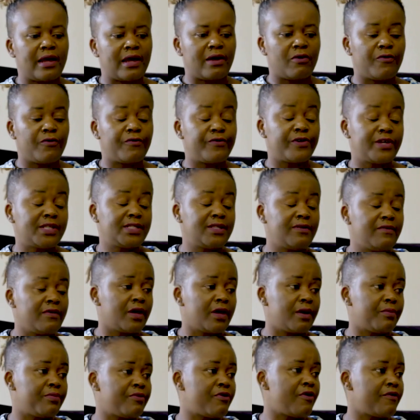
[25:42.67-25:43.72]
of
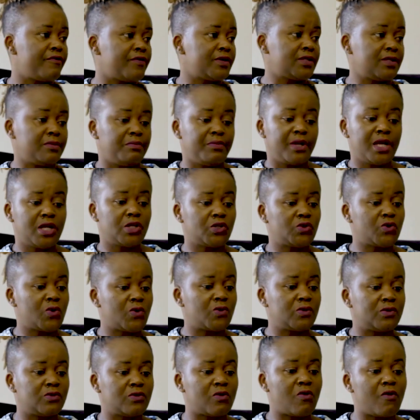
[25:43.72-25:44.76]
receiving a prophecy, being
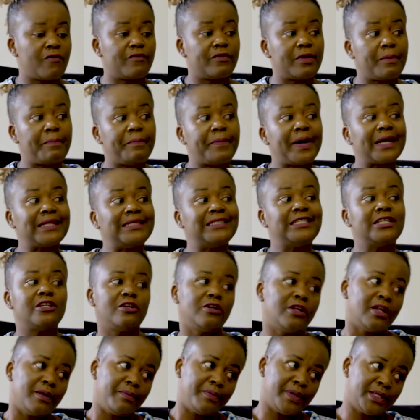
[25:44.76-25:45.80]
told of the
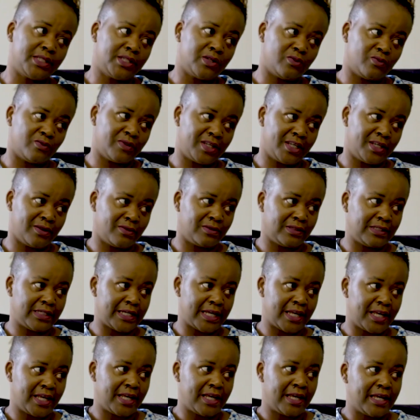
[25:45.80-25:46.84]
particular person who killed her.